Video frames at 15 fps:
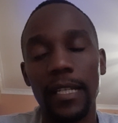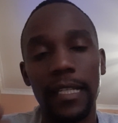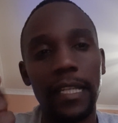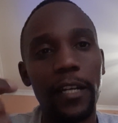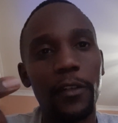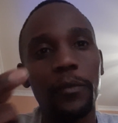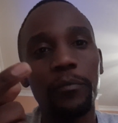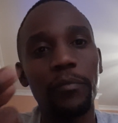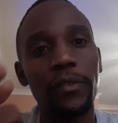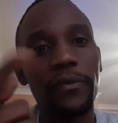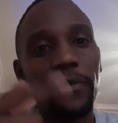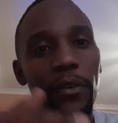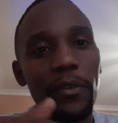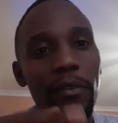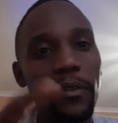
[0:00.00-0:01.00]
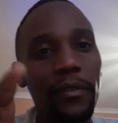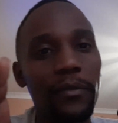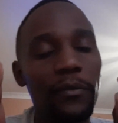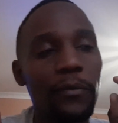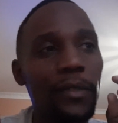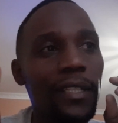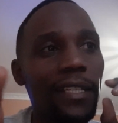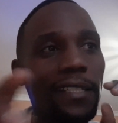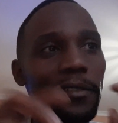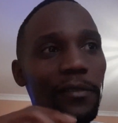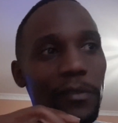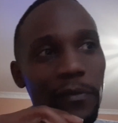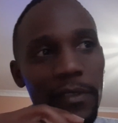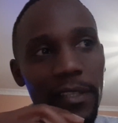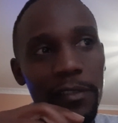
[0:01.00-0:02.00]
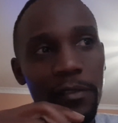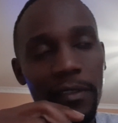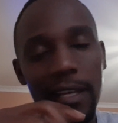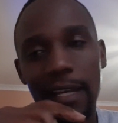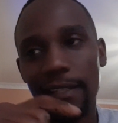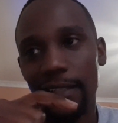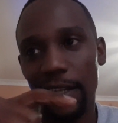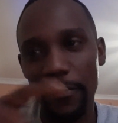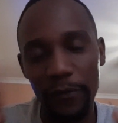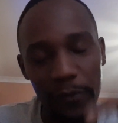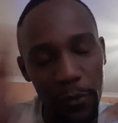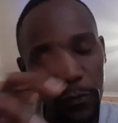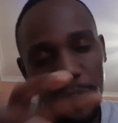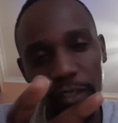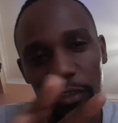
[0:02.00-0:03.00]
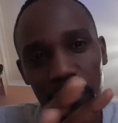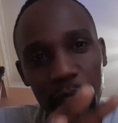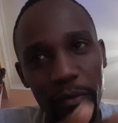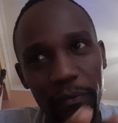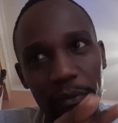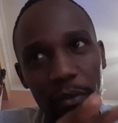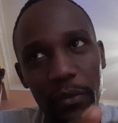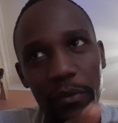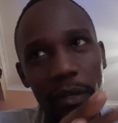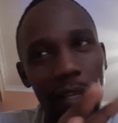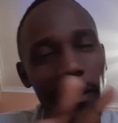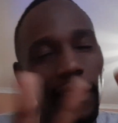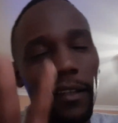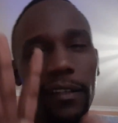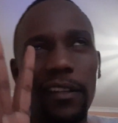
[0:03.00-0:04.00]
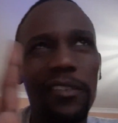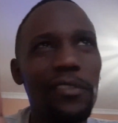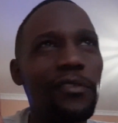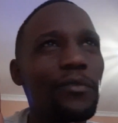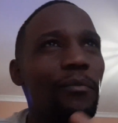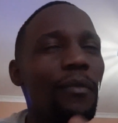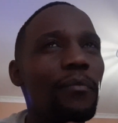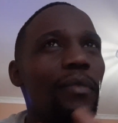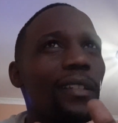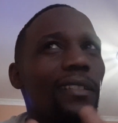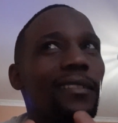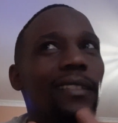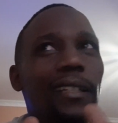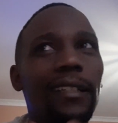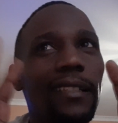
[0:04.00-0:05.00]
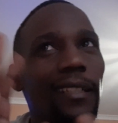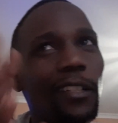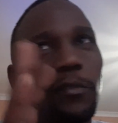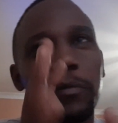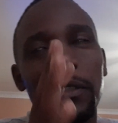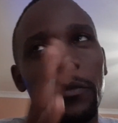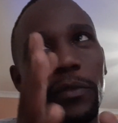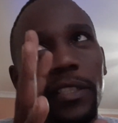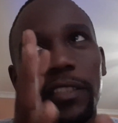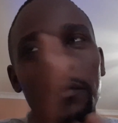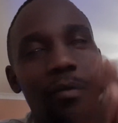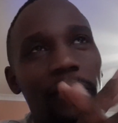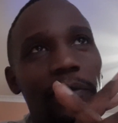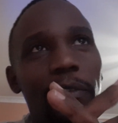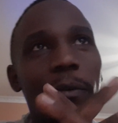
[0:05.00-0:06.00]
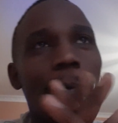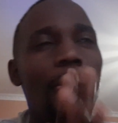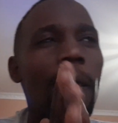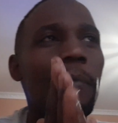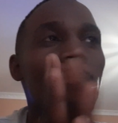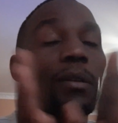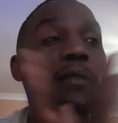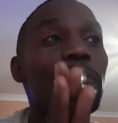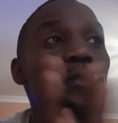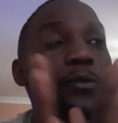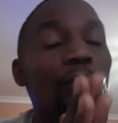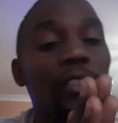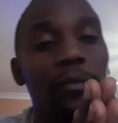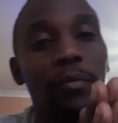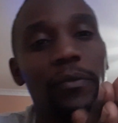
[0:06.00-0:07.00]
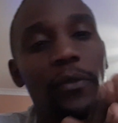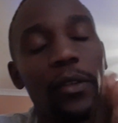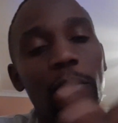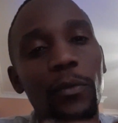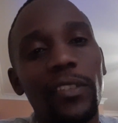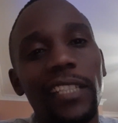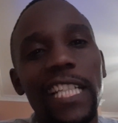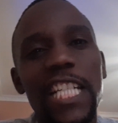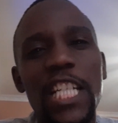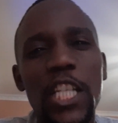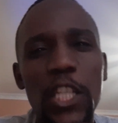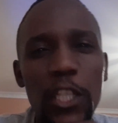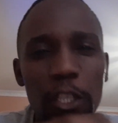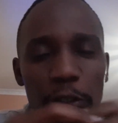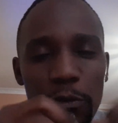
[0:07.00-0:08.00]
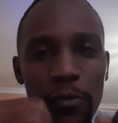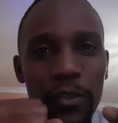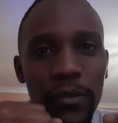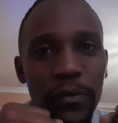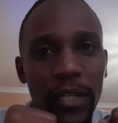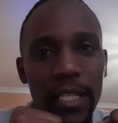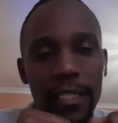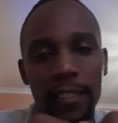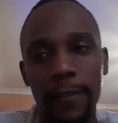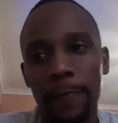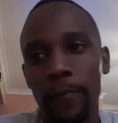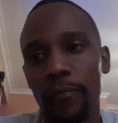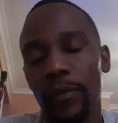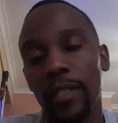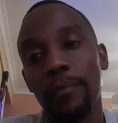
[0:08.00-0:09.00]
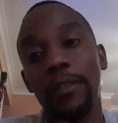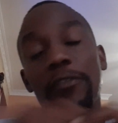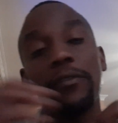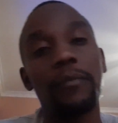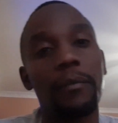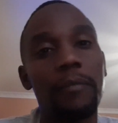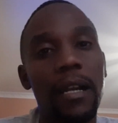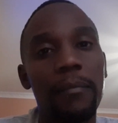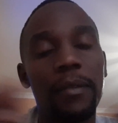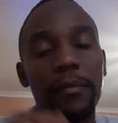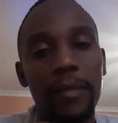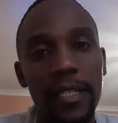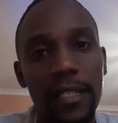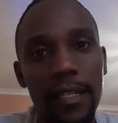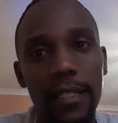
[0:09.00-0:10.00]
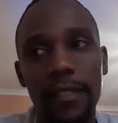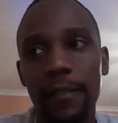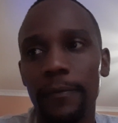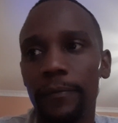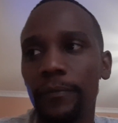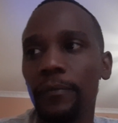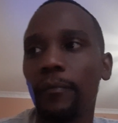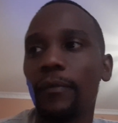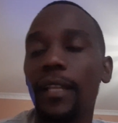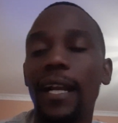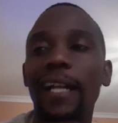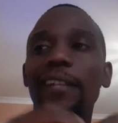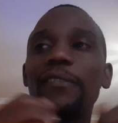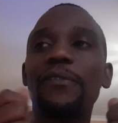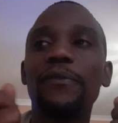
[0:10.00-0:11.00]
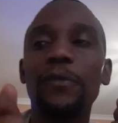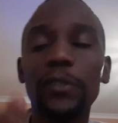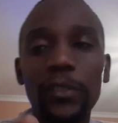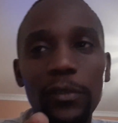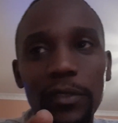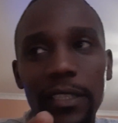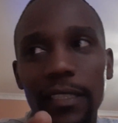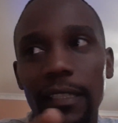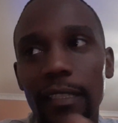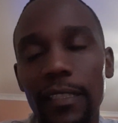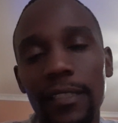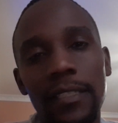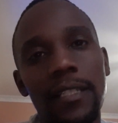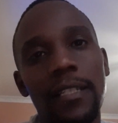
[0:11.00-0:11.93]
Now, before we get into that, a few weeks before, I cannot remember exactly how many weeks before, but a few weeks before, there was a huge fight between my mom and my dad. Unfortunately,